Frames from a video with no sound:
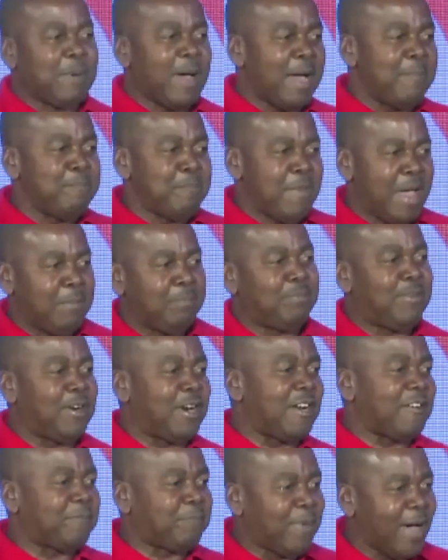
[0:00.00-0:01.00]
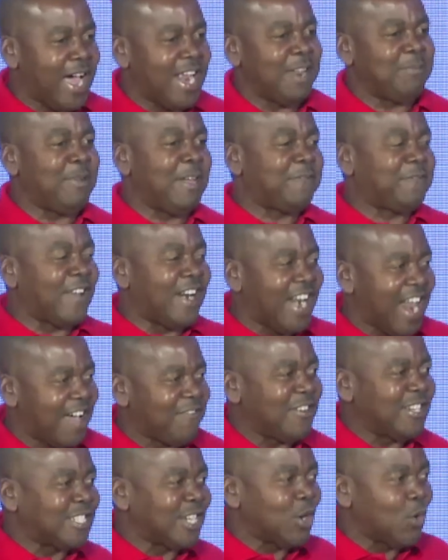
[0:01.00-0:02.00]
member of parliament for
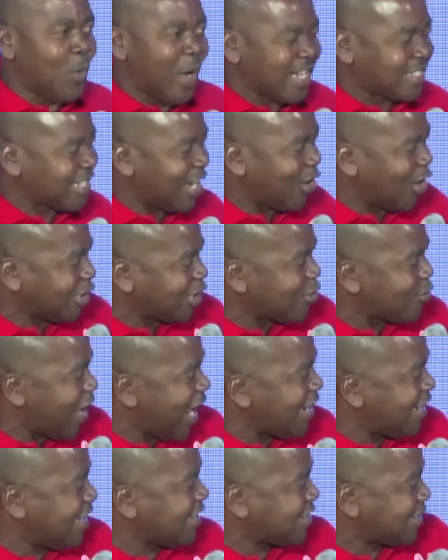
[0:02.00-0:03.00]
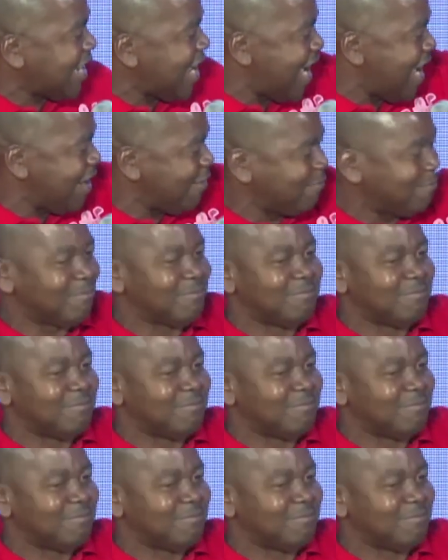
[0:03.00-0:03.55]
Laventille West, I got it right this time.